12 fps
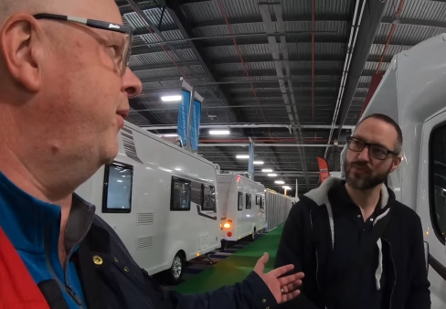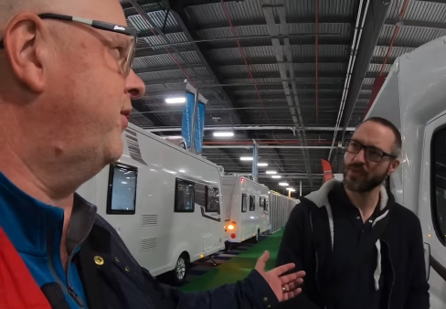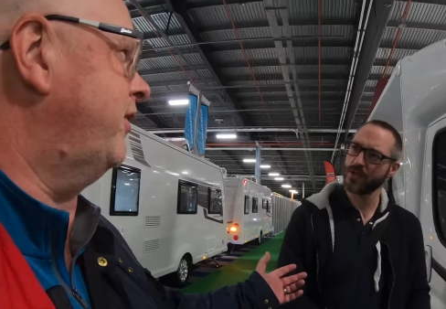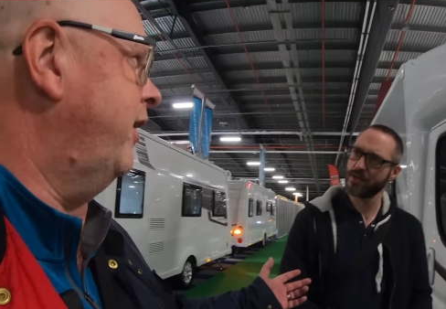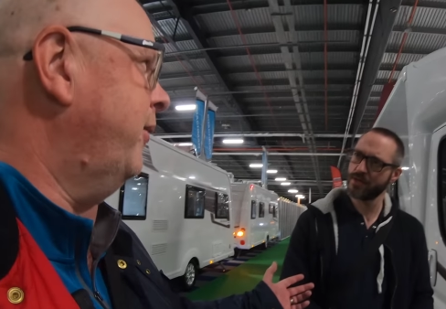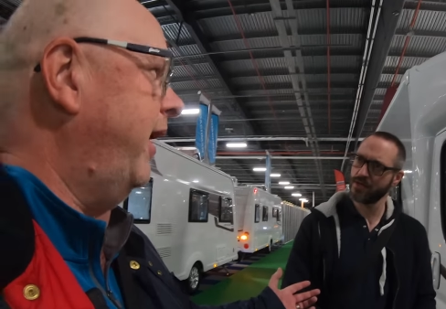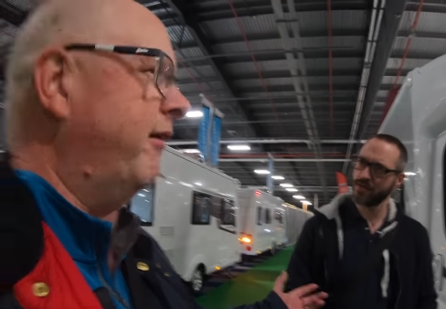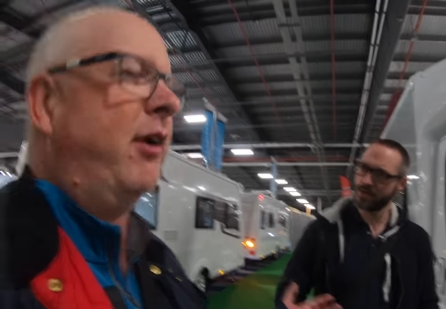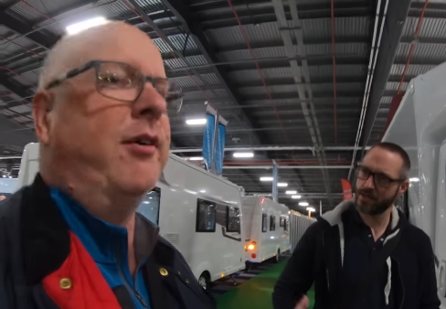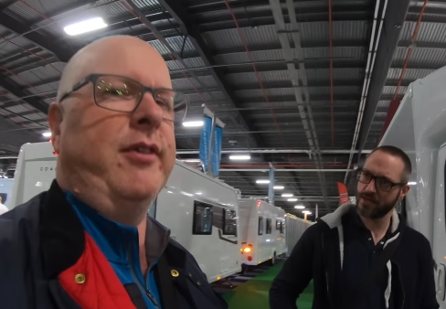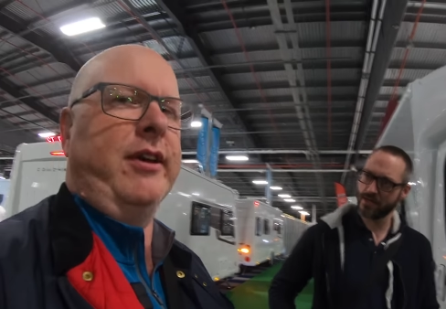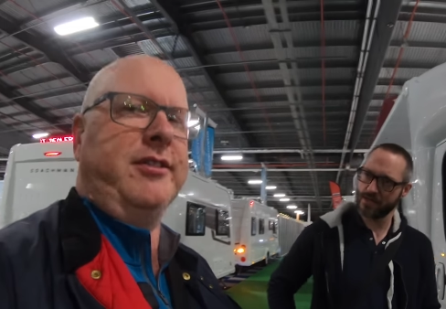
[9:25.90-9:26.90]
Speaker 1: we were to do our
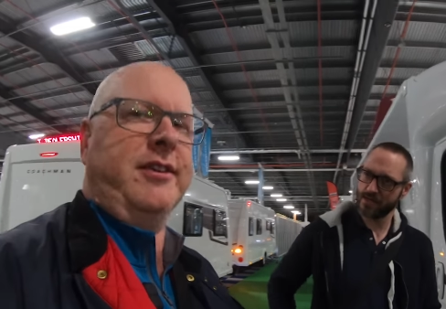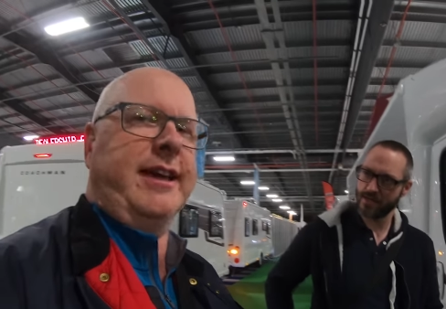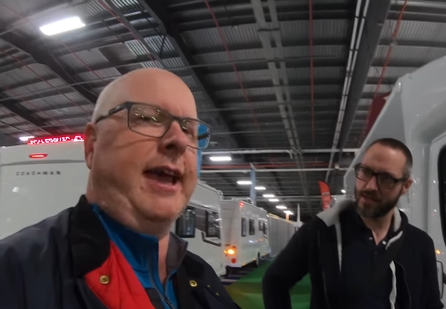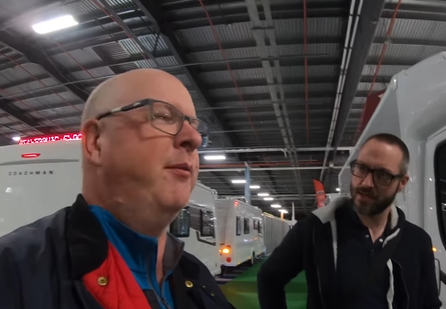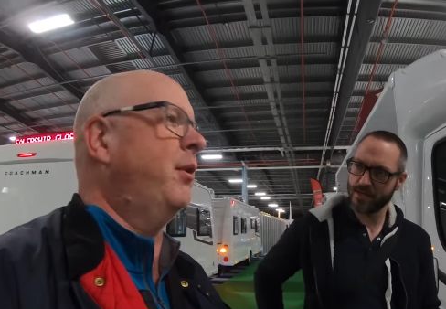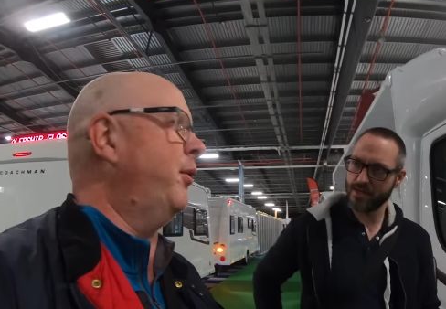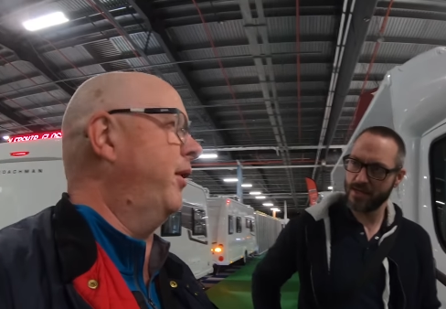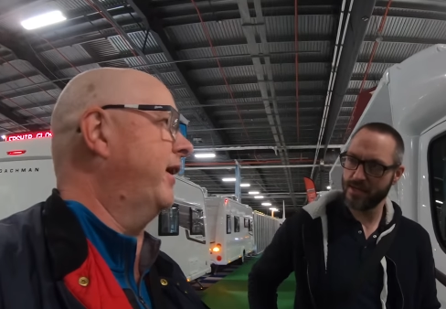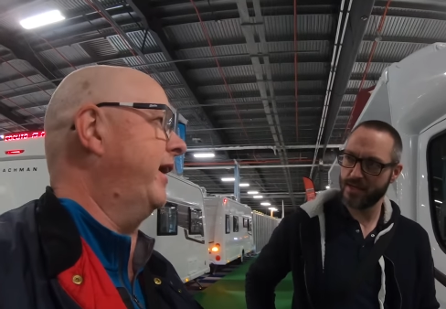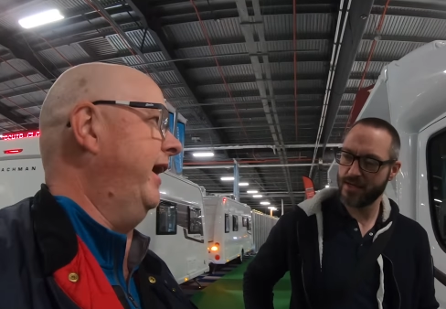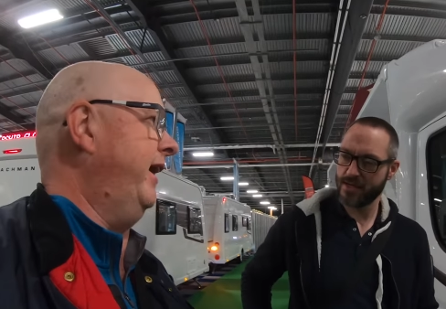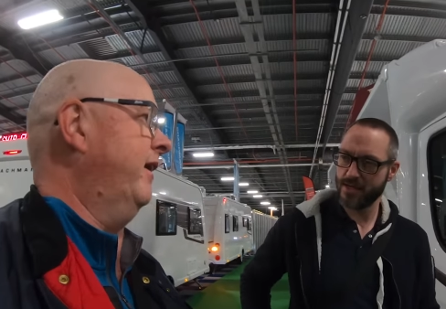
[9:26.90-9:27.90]
own version of Camp Quirky,
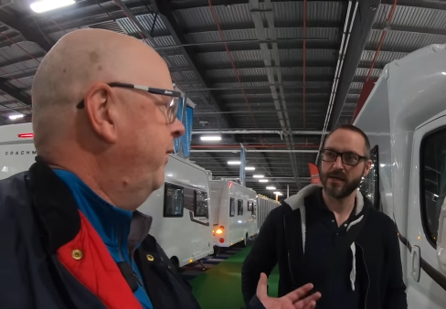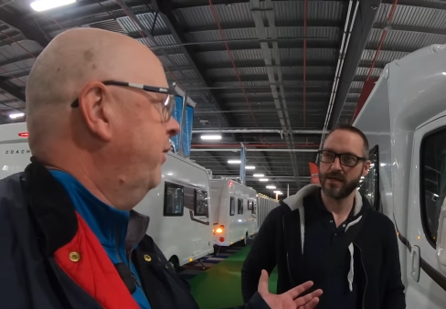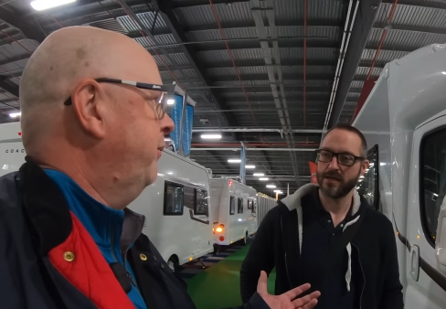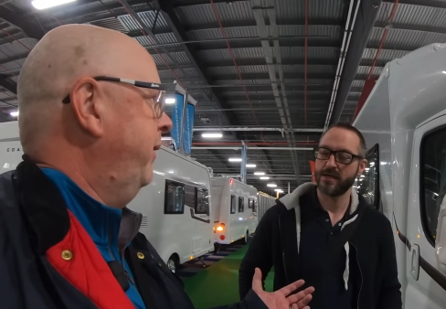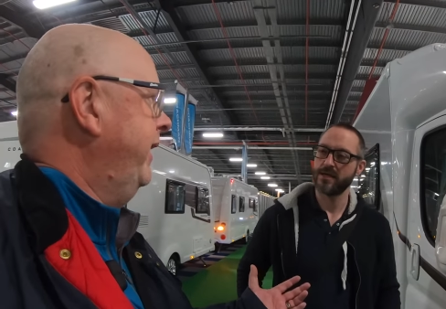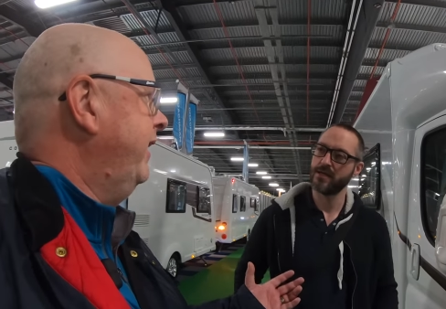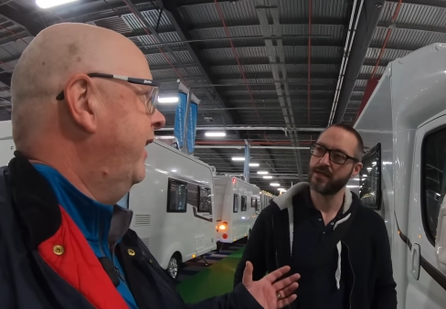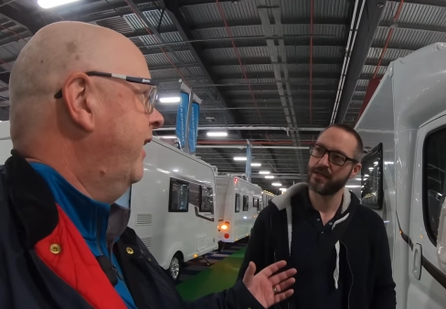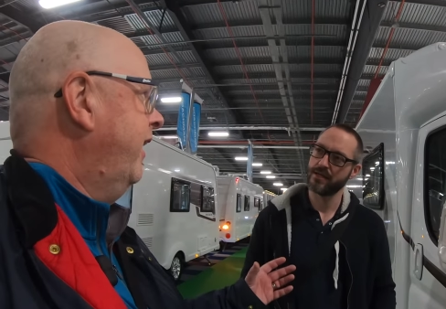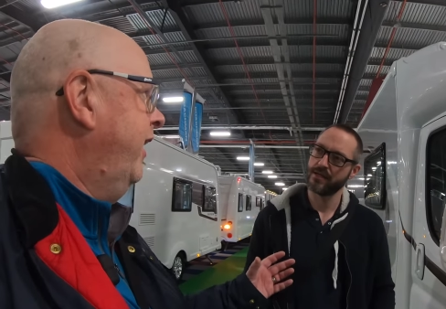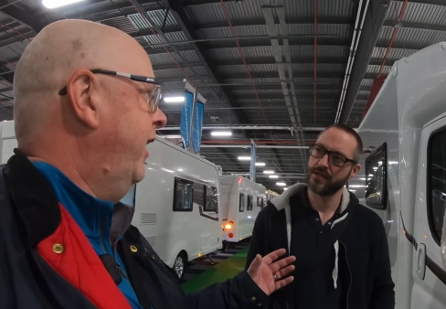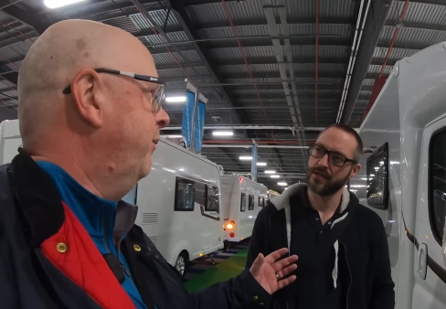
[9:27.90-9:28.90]
it would be
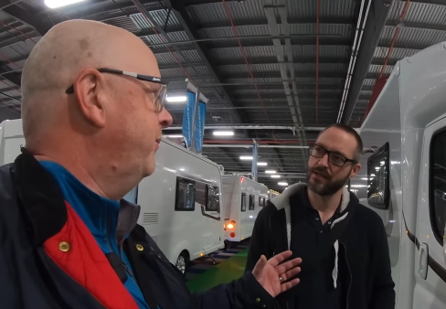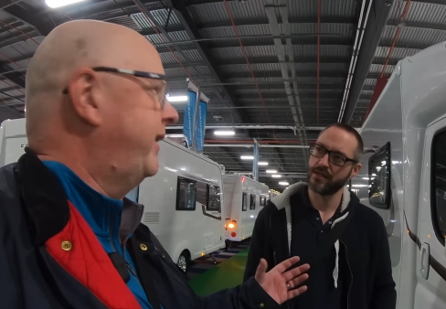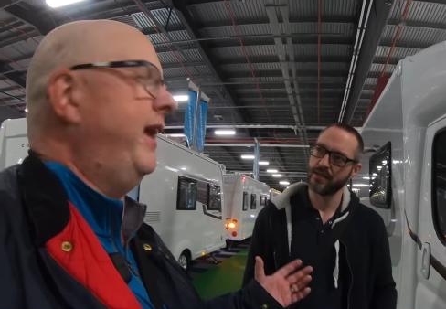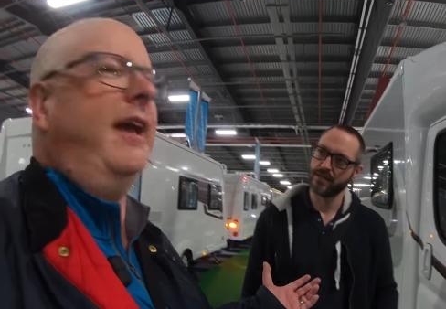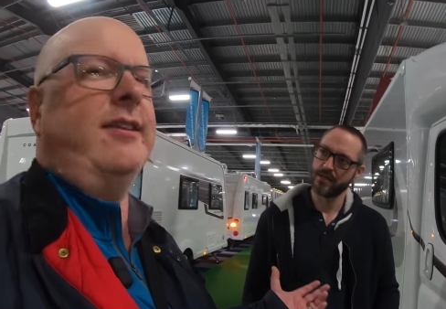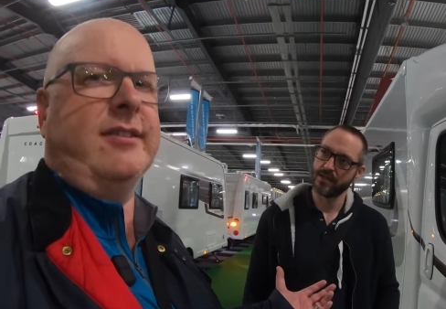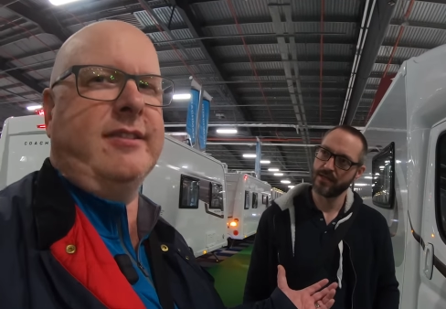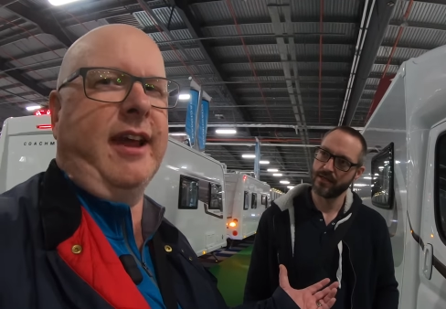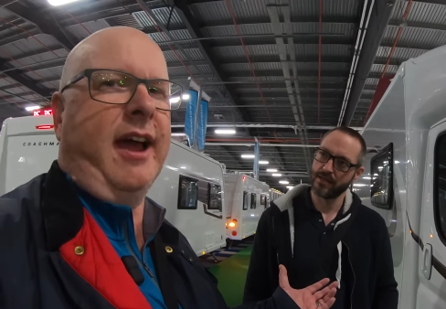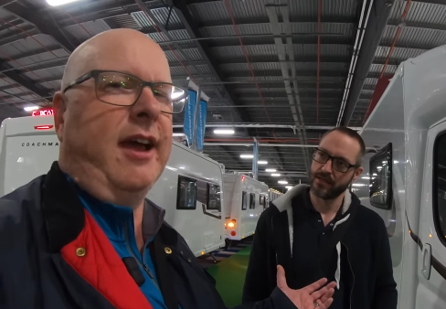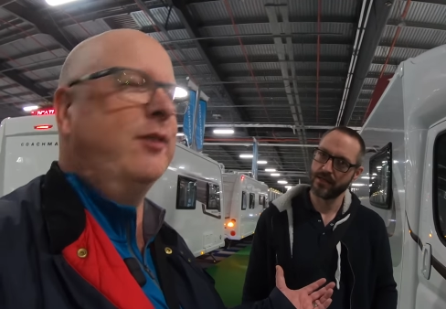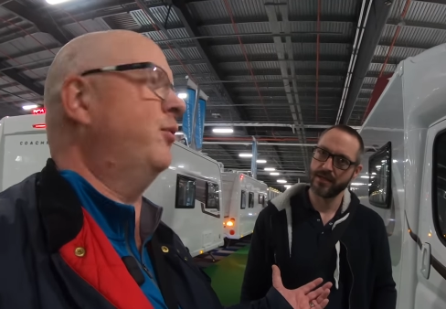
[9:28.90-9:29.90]
um, guest
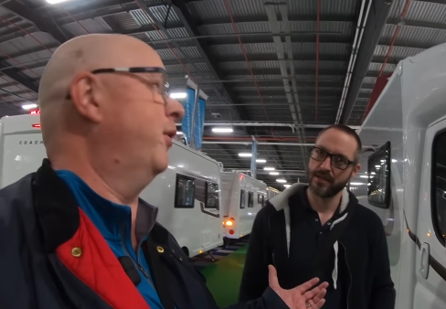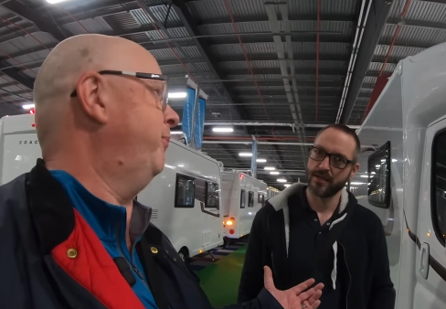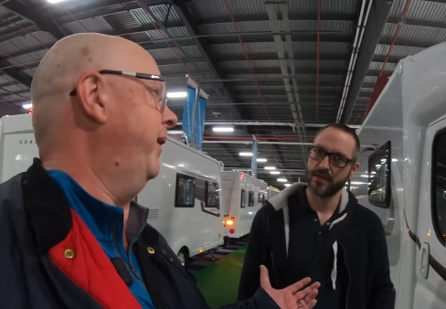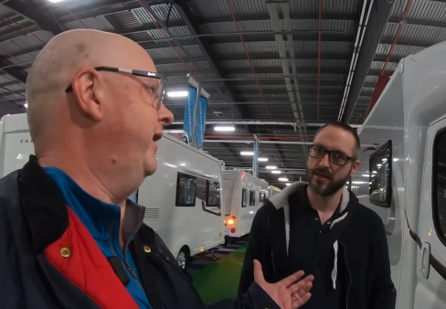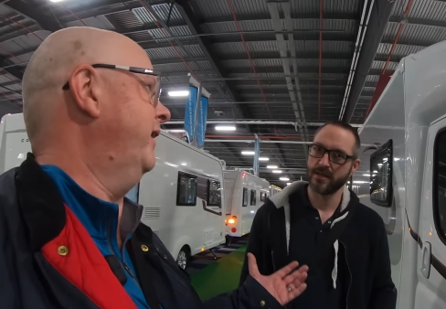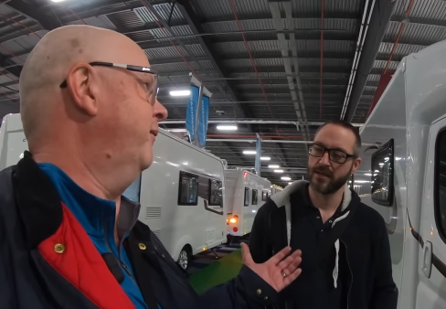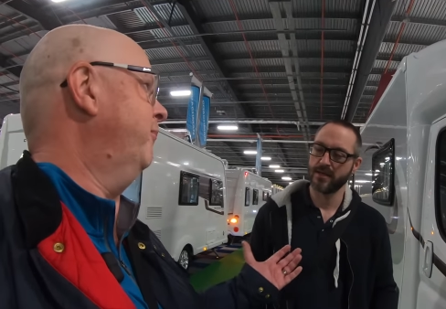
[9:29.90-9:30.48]
stars would be